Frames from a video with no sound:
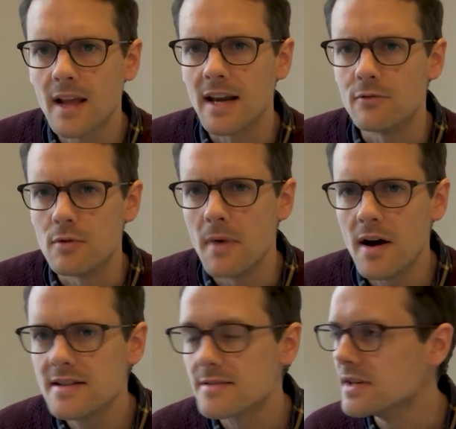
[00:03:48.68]
And it
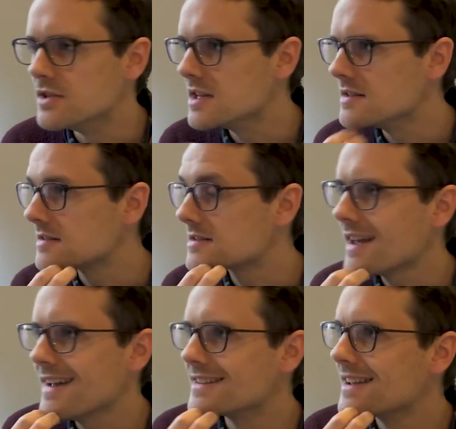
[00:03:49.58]
reminds me, Jesus
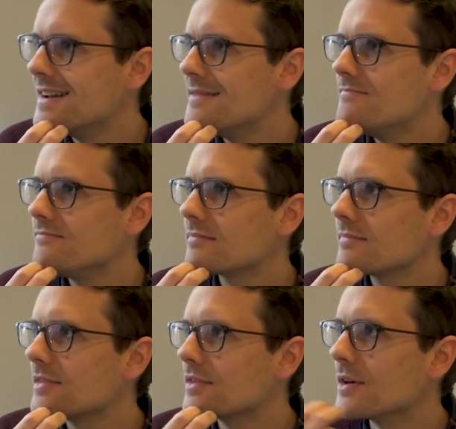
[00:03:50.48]
said
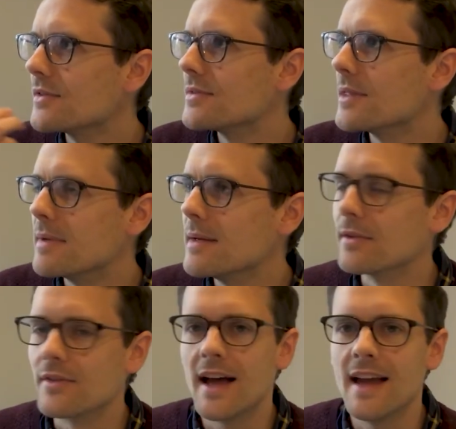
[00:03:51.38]
that the
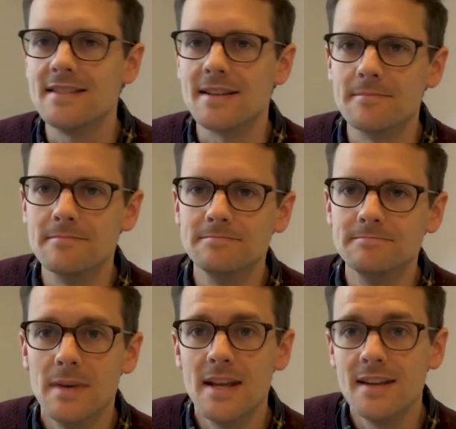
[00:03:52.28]
people that hated
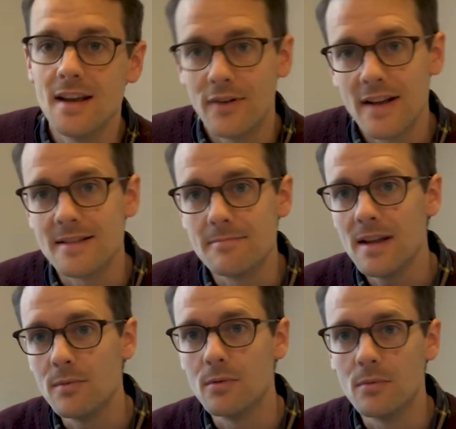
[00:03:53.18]
me have hated
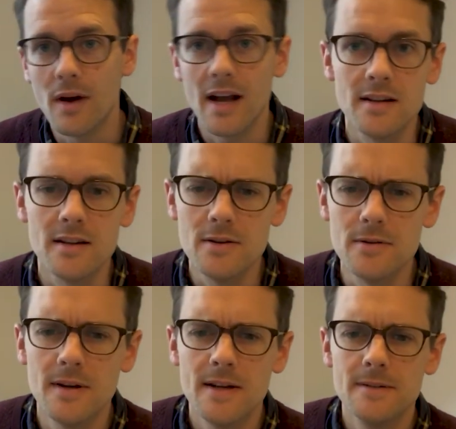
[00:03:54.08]
me will hate
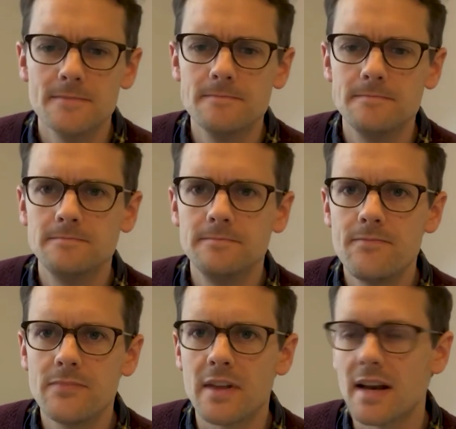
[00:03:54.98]
you.
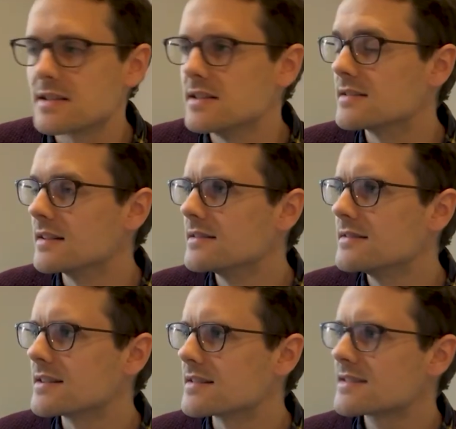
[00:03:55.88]
That actually
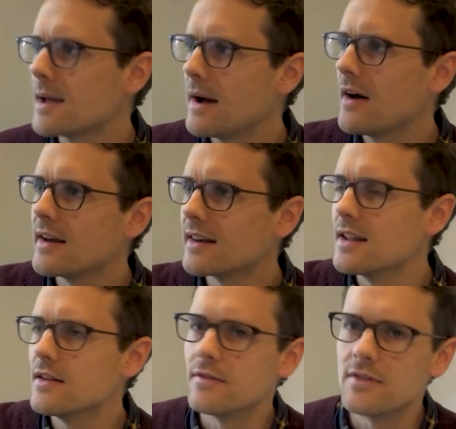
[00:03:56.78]
to step out and
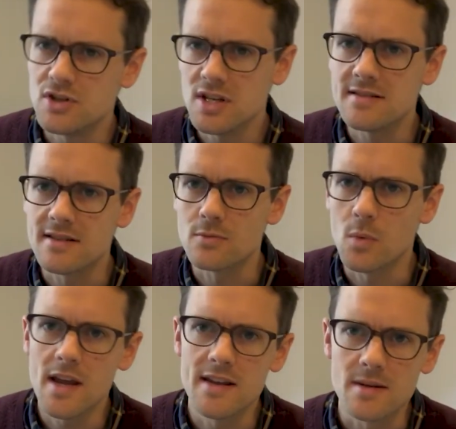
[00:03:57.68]
live the Jesus
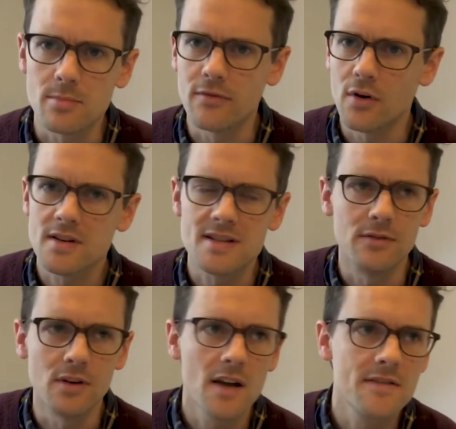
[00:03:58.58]
way is a
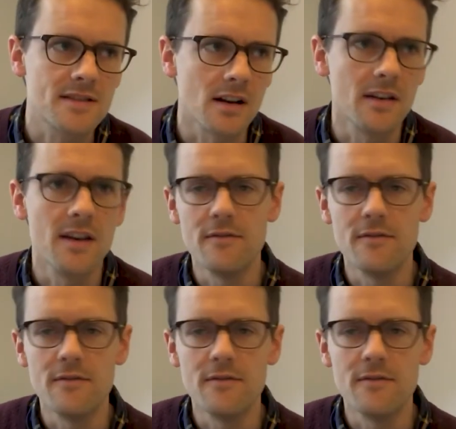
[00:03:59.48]
provocative lifestyle and